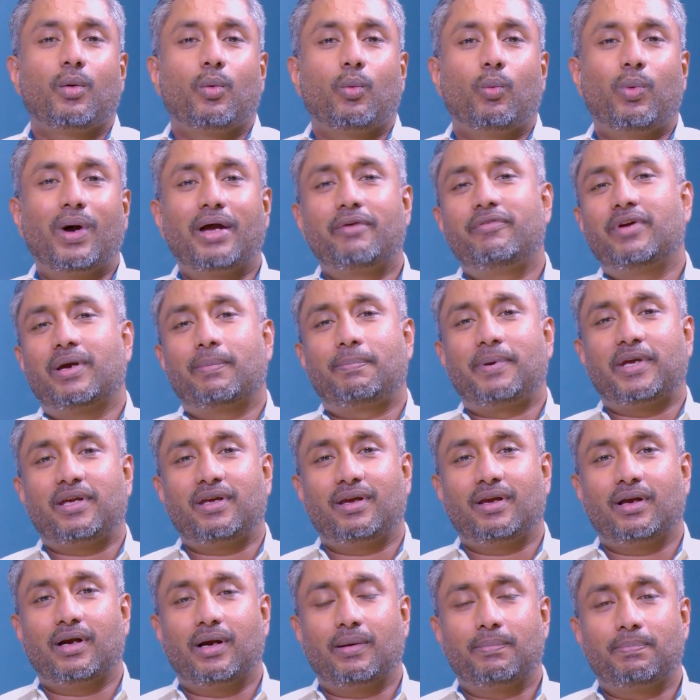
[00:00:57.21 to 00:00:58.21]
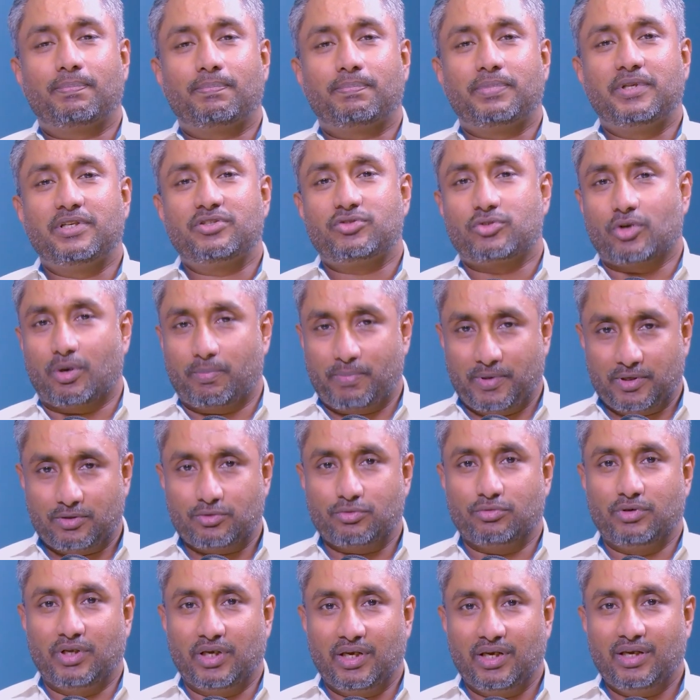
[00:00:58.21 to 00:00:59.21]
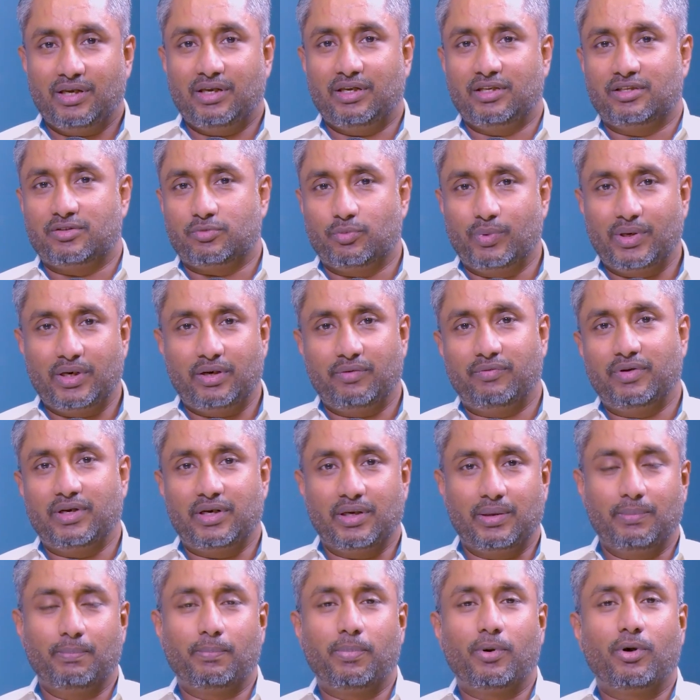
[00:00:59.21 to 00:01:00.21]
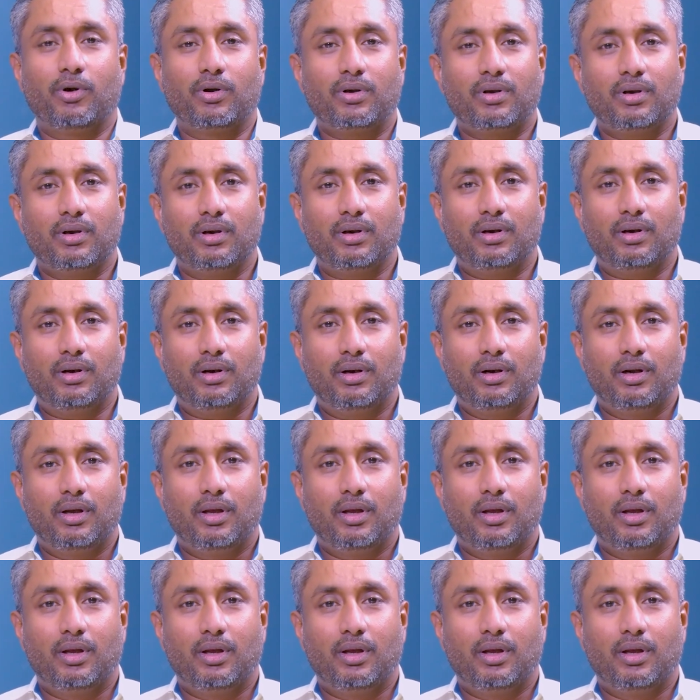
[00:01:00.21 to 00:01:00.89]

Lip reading: Why we are picking up this topic today, it's very, very important